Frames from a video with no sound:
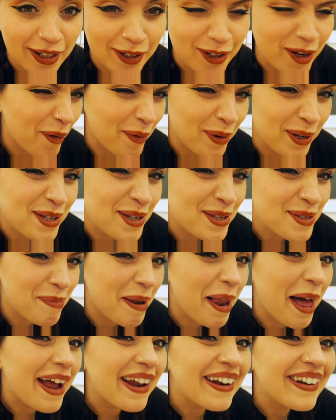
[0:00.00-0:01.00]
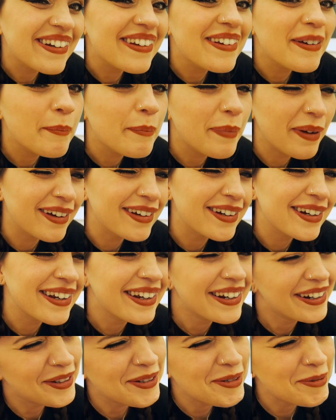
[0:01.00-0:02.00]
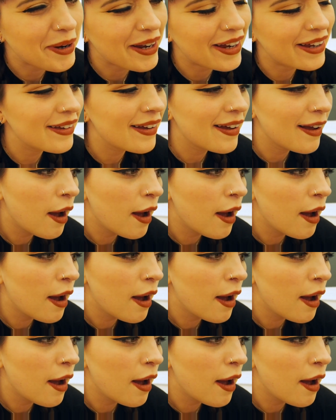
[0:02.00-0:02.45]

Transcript: going as planned, but in a good way.